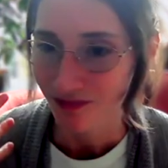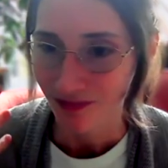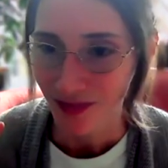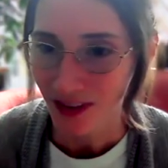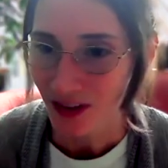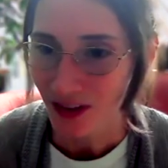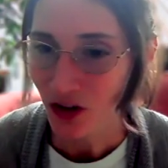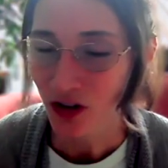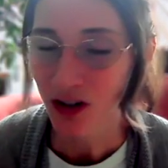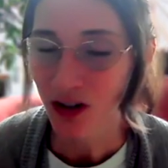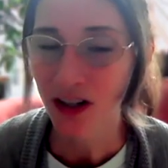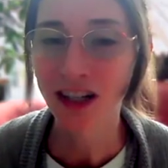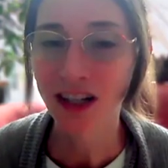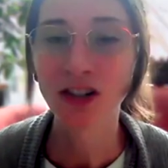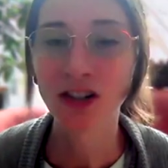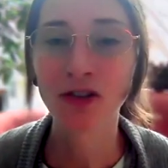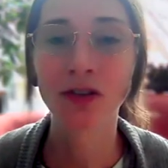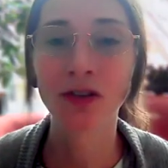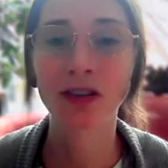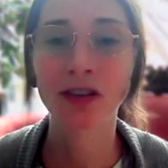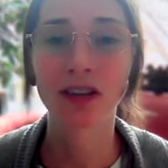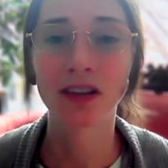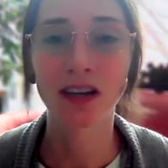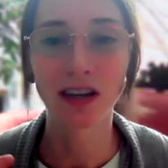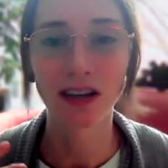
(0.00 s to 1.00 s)
learning new
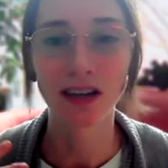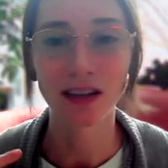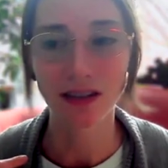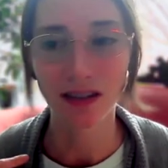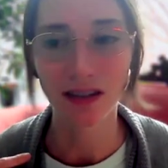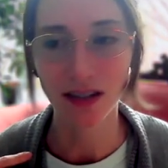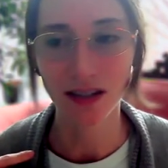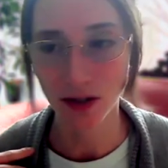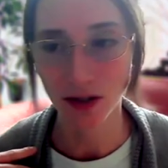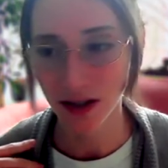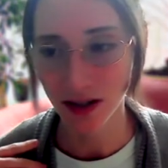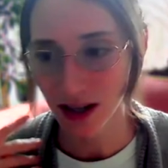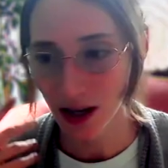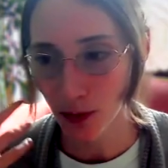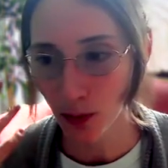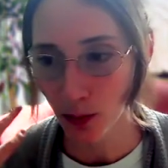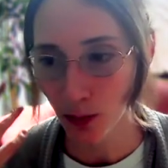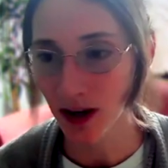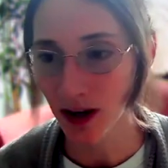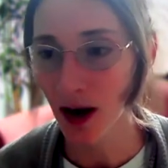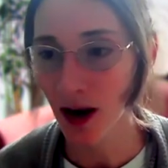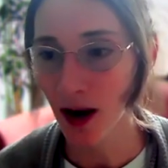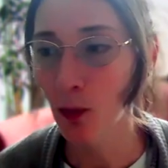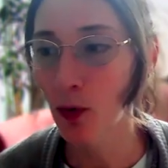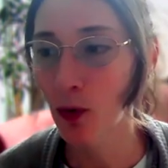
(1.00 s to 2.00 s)
things,
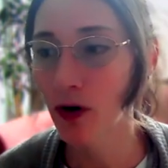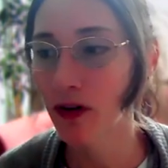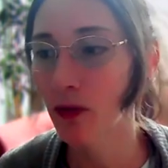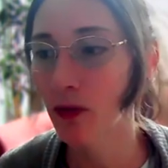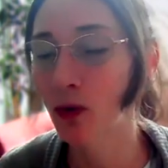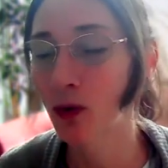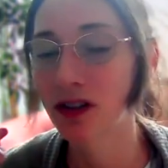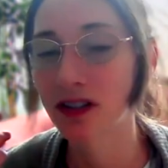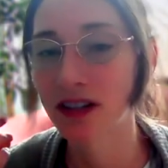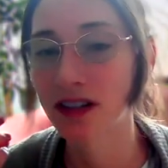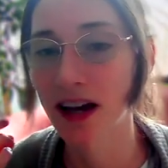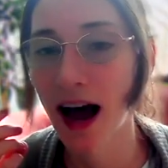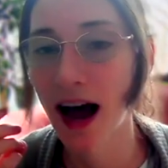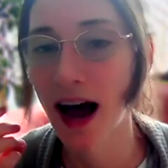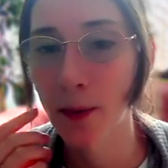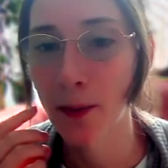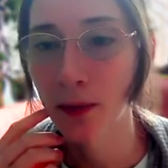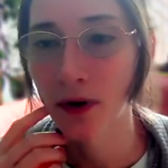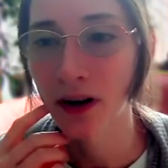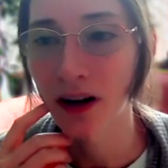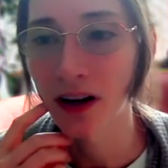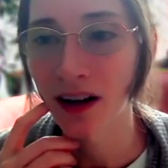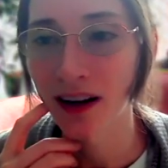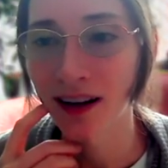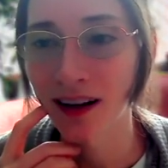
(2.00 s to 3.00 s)
keeping up with what's
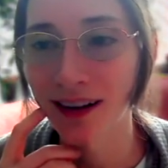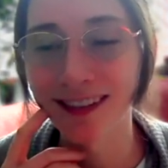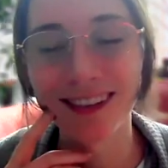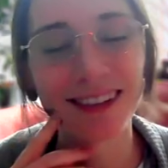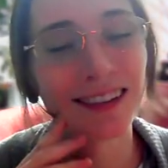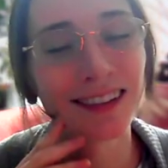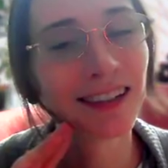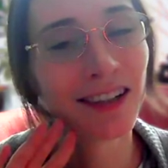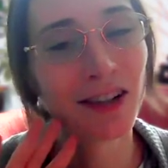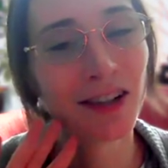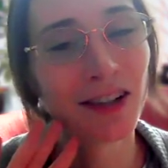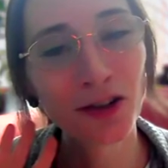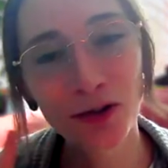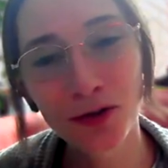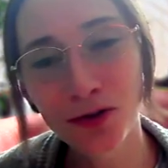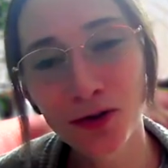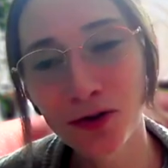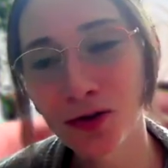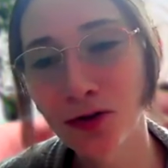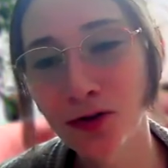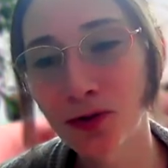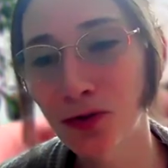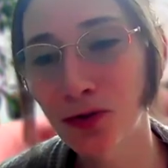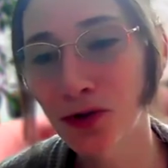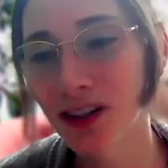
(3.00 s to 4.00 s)
happening. The news,
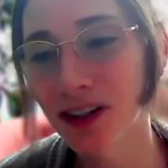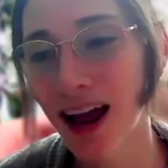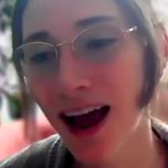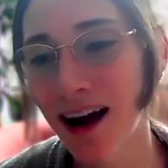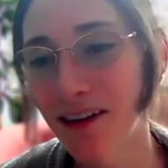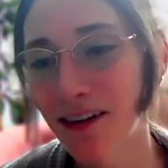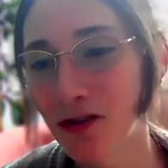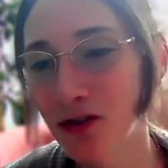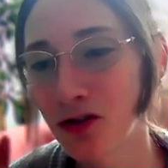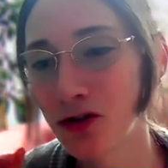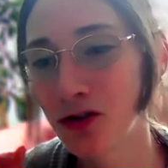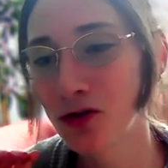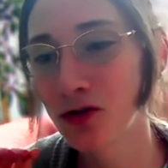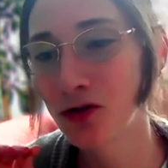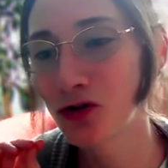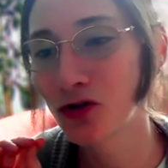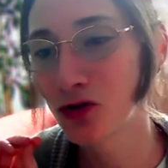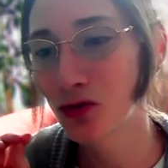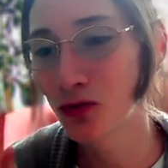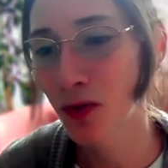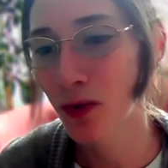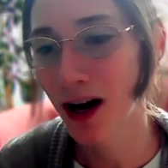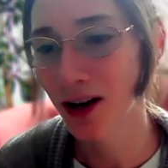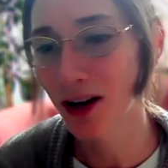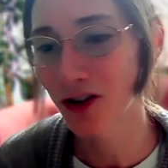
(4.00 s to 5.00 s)
you don't really have to do
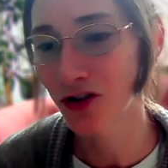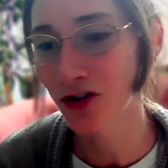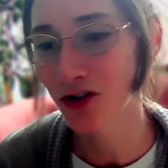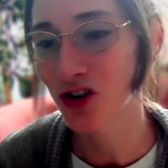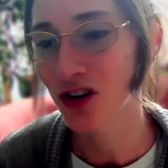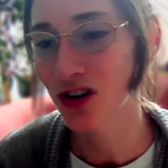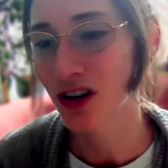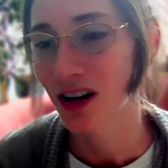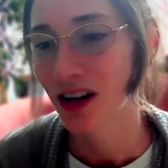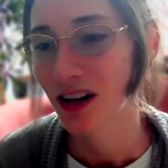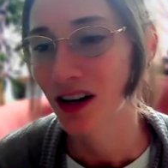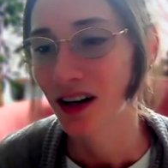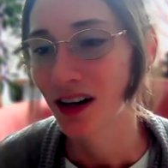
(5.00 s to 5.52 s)
too much.